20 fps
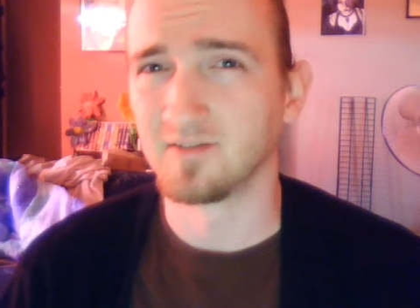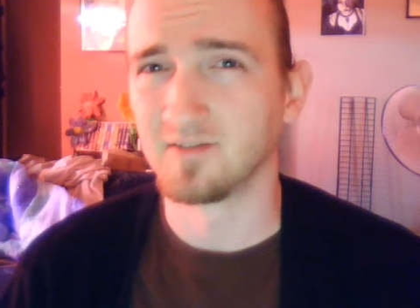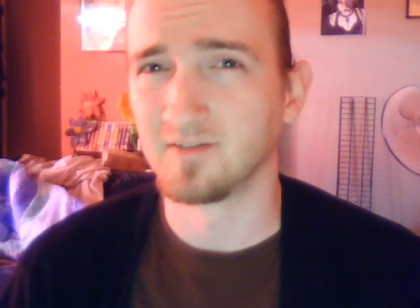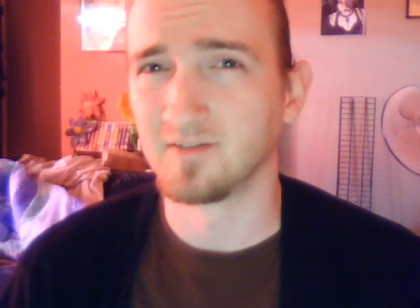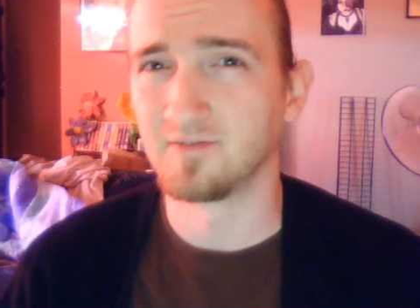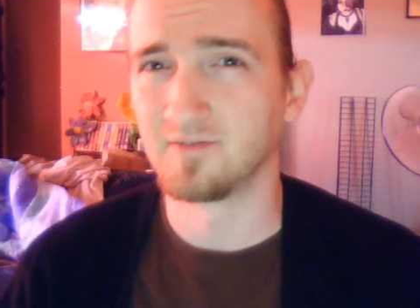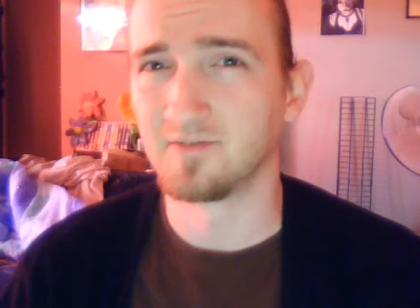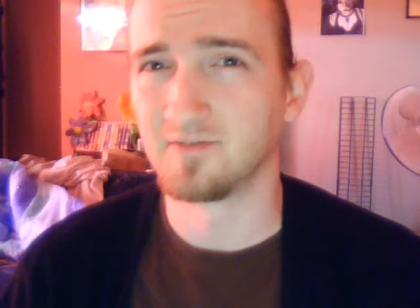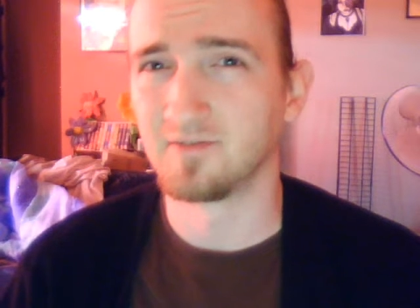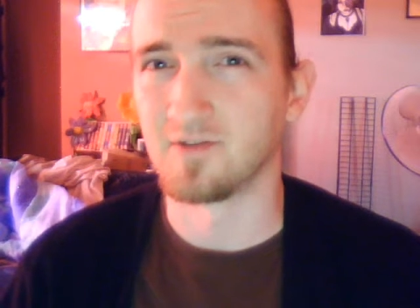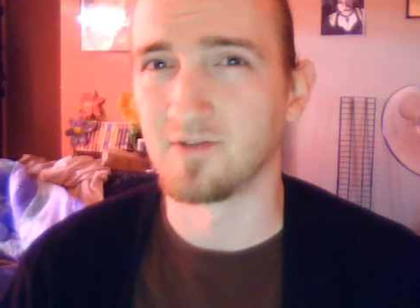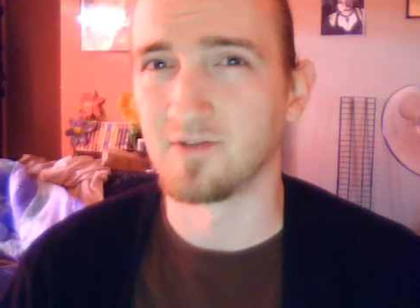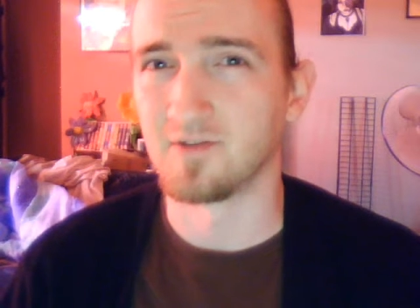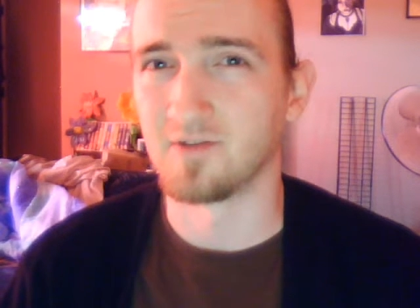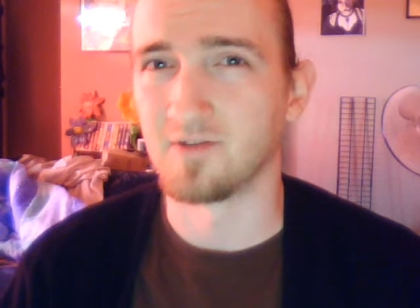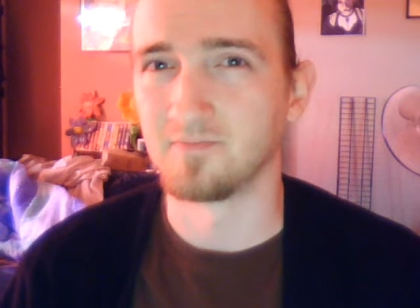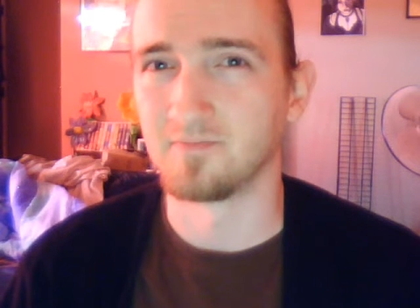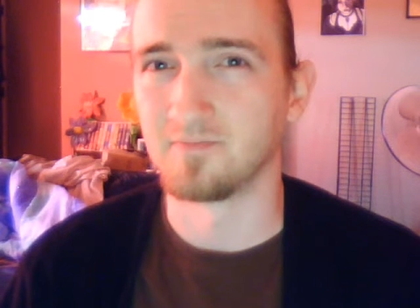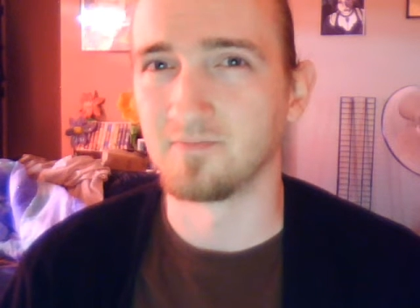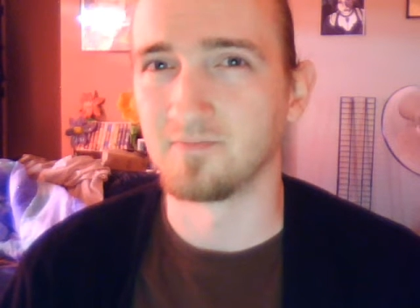from
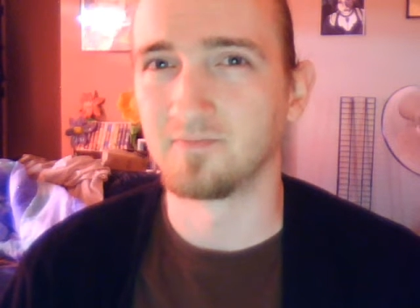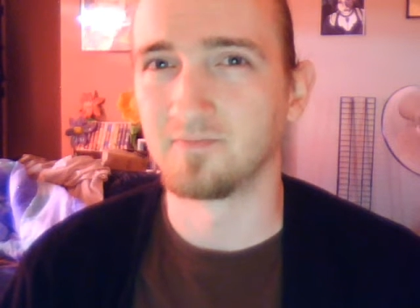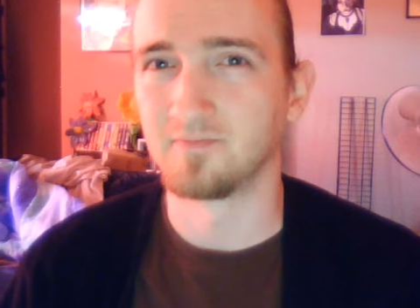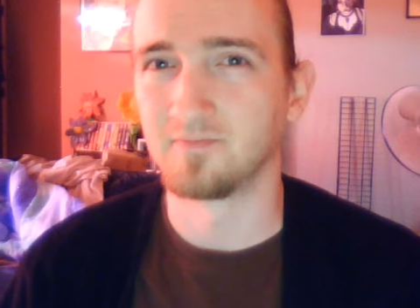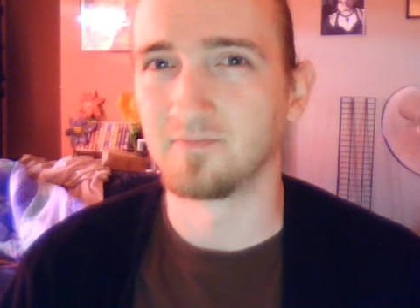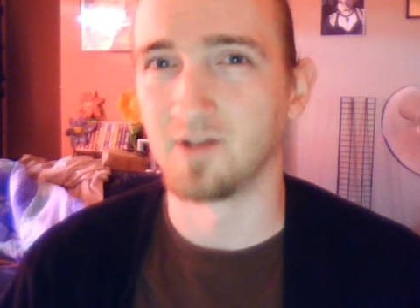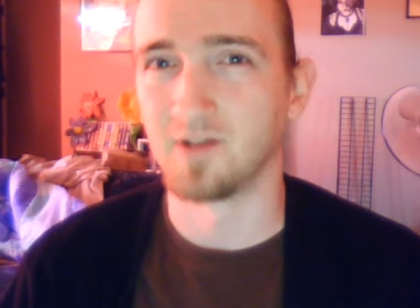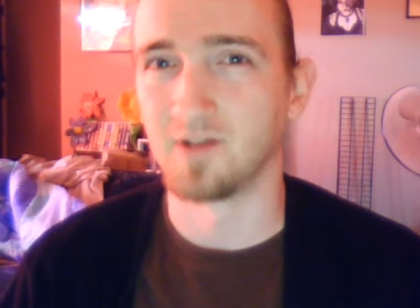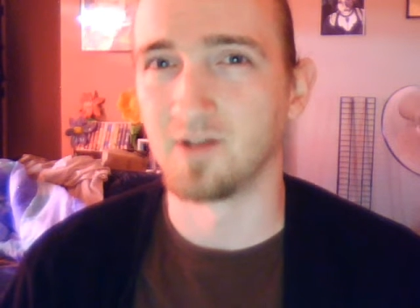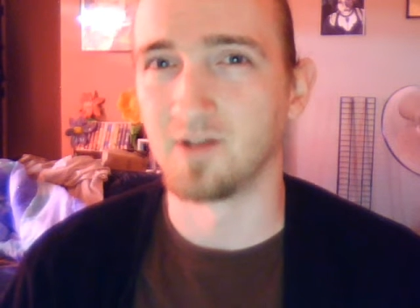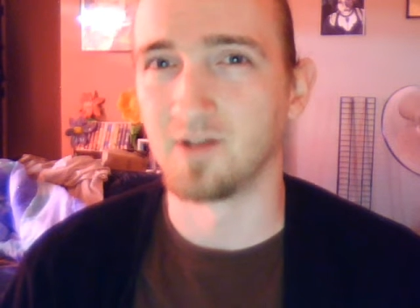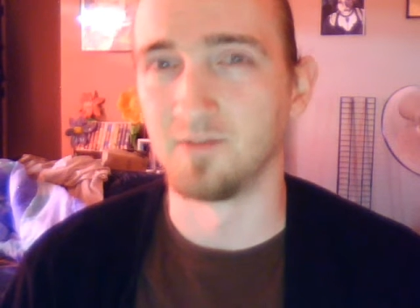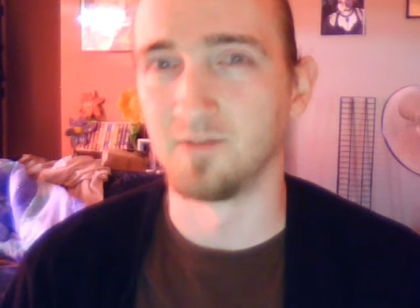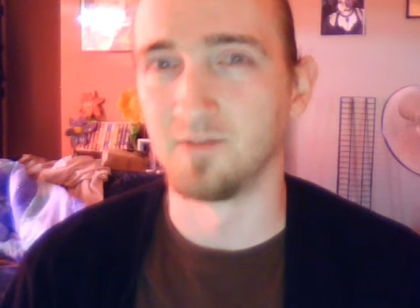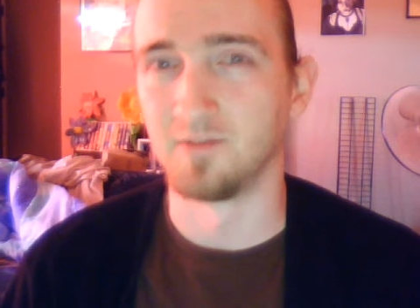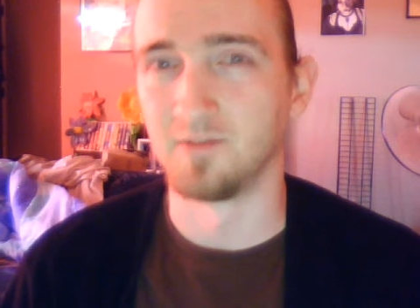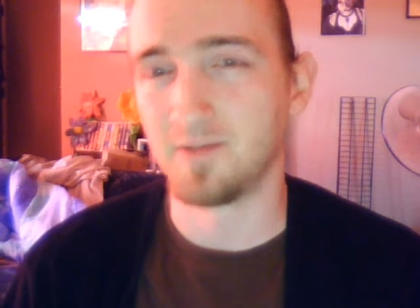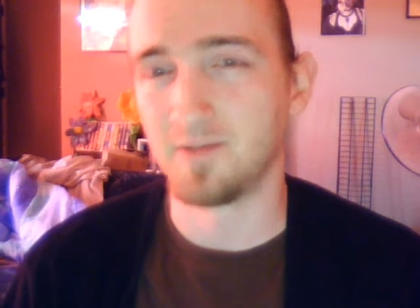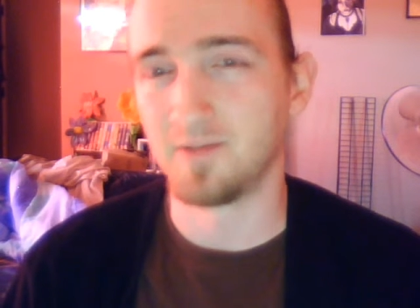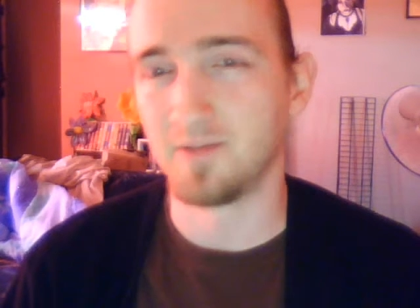gullible
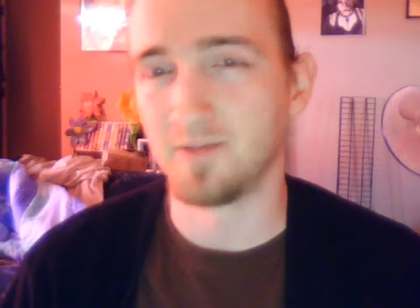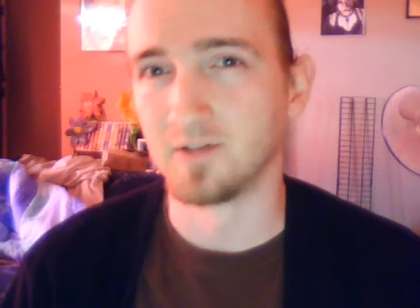people